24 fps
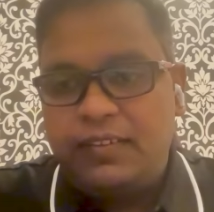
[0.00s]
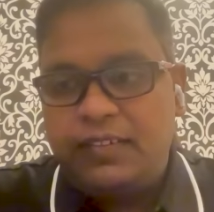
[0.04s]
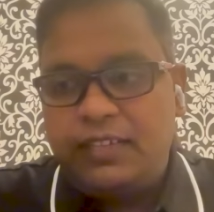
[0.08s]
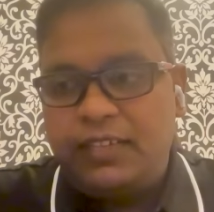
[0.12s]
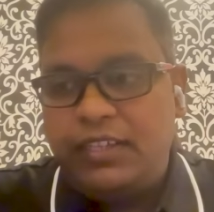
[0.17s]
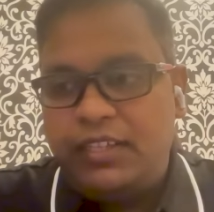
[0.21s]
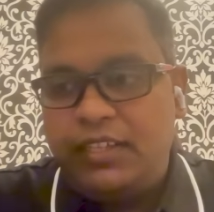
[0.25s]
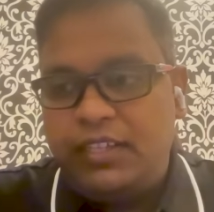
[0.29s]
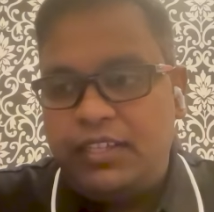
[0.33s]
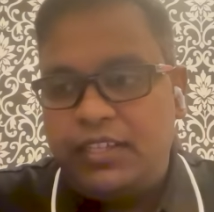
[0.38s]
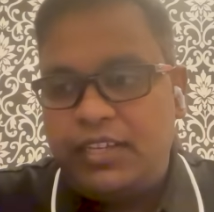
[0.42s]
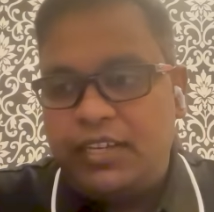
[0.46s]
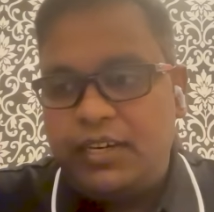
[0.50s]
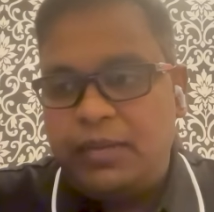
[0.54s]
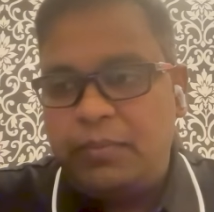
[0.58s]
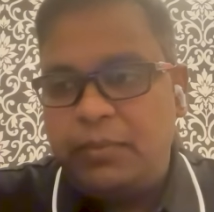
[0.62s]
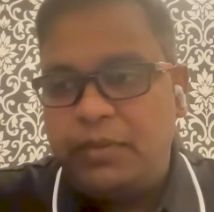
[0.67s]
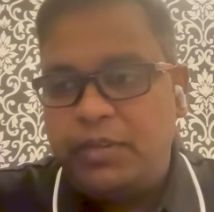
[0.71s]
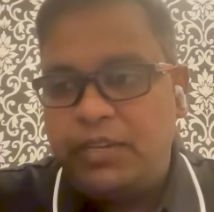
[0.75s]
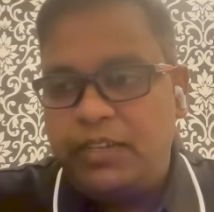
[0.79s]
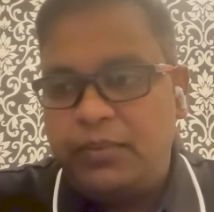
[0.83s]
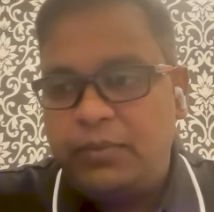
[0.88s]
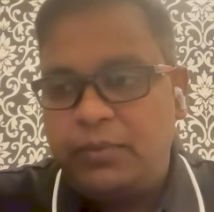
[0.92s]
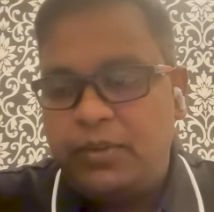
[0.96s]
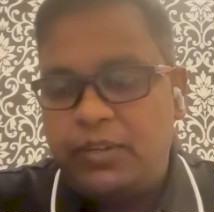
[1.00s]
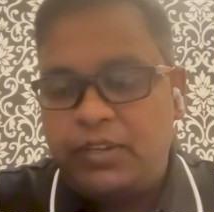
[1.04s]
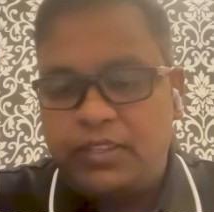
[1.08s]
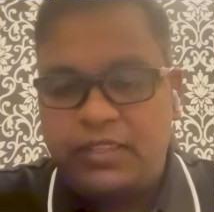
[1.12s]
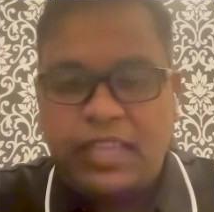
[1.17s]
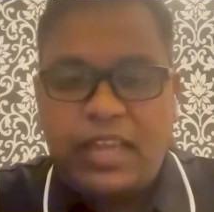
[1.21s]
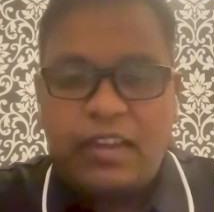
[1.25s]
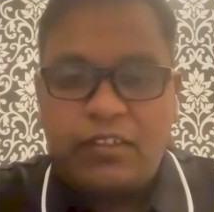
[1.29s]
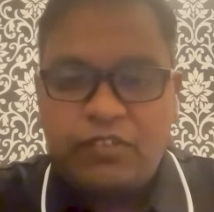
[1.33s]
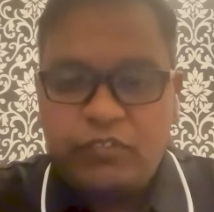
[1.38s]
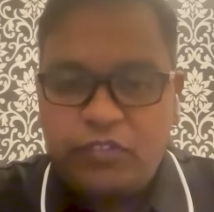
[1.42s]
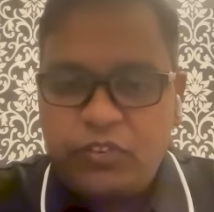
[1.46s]
Incredibly
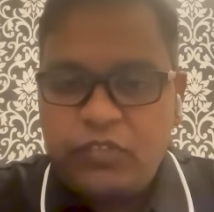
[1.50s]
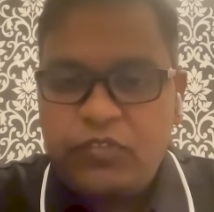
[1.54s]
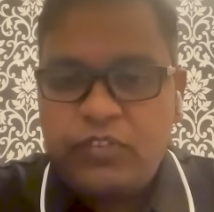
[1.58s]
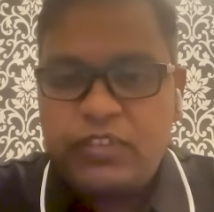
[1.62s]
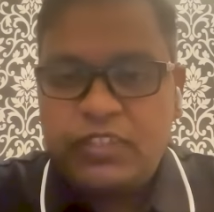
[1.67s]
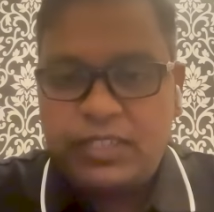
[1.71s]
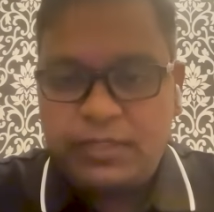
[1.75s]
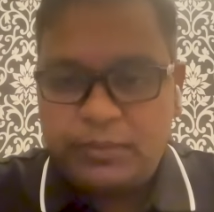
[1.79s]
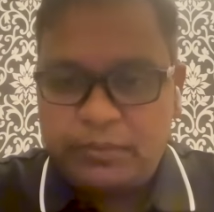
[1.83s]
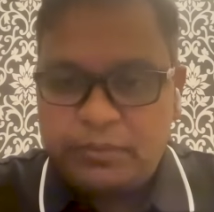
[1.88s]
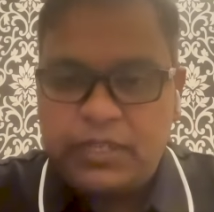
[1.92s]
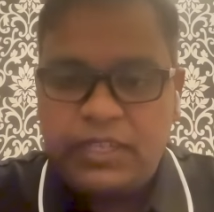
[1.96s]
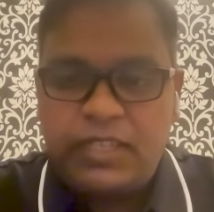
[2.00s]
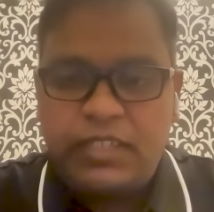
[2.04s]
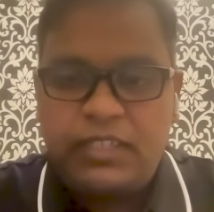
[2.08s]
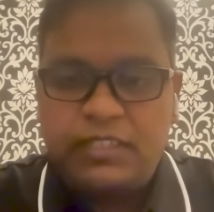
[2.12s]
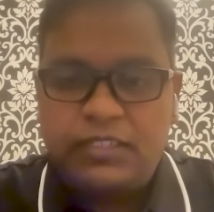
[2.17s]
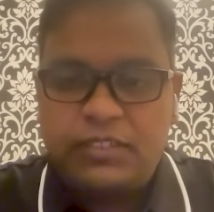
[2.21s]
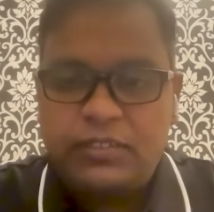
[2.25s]
thankful for them, right?